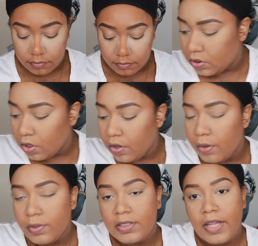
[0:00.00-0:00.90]
So
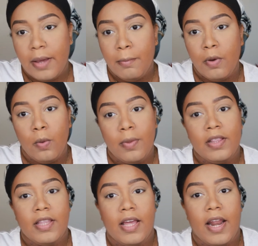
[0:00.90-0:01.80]
it was that
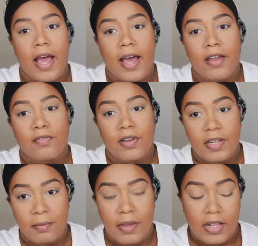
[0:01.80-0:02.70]
moment that I
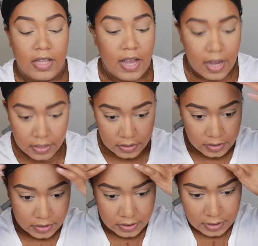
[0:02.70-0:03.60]
really made the
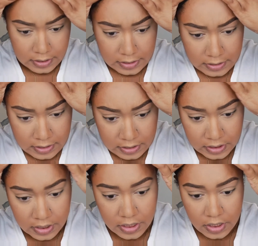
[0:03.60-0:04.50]
conscious
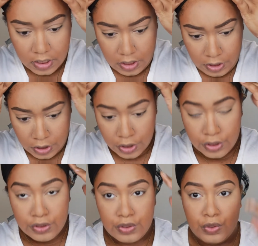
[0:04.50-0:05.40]
decision
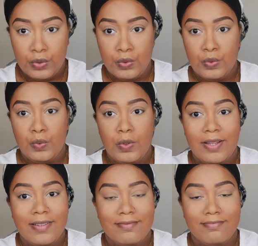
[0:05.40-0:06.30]

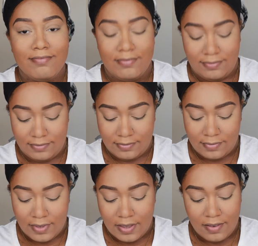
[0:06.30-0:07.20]
to
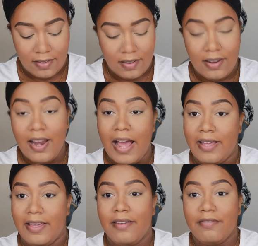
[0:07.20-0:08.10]

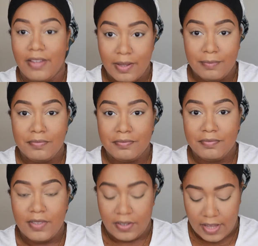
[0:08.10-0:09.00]
not give up,
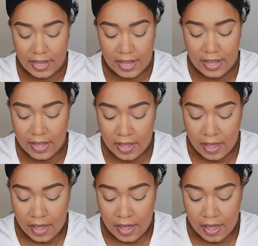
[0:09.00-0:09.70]
okay?